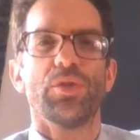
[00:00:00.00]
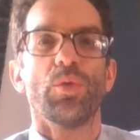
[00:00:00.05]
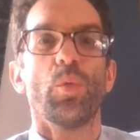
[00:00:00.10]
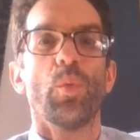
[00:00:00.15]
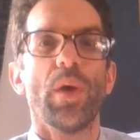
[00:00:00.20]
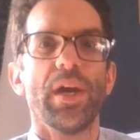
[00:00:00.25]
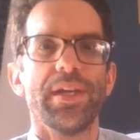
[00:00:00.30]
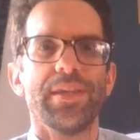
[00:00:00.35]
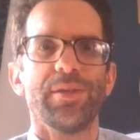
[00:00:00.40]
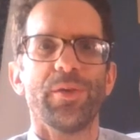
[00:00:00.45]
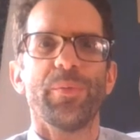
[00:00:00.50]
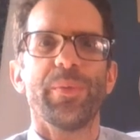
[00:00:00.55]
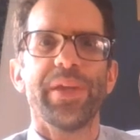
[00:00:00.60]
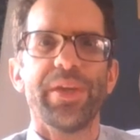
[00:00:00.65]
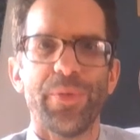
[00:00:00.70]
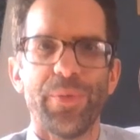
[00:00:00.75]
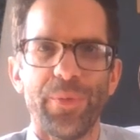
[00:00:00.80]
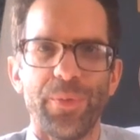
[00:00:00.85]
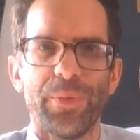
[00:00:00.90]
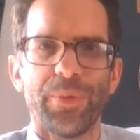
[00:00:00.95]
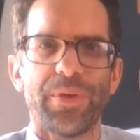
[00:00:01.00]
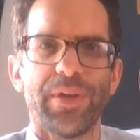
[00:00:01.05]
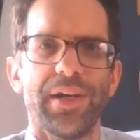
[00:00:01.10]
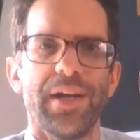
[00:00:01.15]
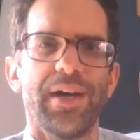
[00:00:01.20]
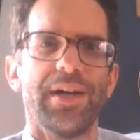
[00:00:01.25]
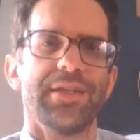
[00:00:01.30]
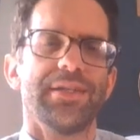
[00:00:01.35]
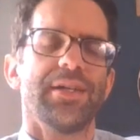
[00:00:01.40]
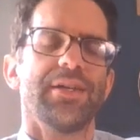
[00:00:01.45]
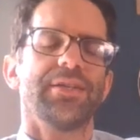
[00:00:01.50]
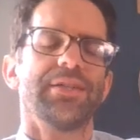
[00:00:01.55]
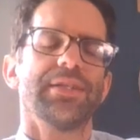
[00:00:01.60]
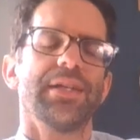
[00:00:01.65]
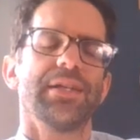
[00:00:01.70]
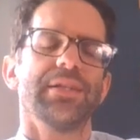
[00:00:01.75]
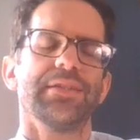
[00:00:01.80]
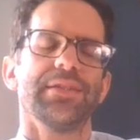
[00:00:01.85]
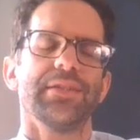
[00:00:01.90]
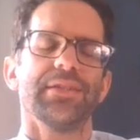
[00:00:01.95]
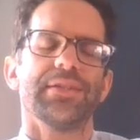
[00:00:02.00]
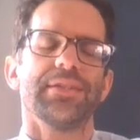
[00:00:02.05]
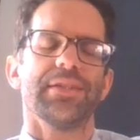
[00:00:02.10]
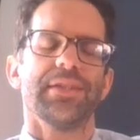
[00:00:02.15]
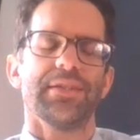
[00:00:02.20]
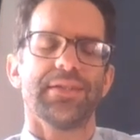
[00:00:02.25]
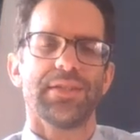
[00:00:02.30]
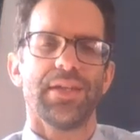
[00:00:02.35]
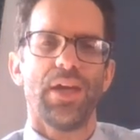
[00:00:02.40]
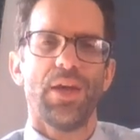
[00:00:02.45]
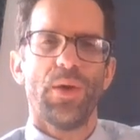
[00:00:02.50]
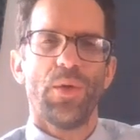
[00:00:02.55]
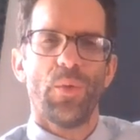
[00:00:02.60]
the way that we organize our sentences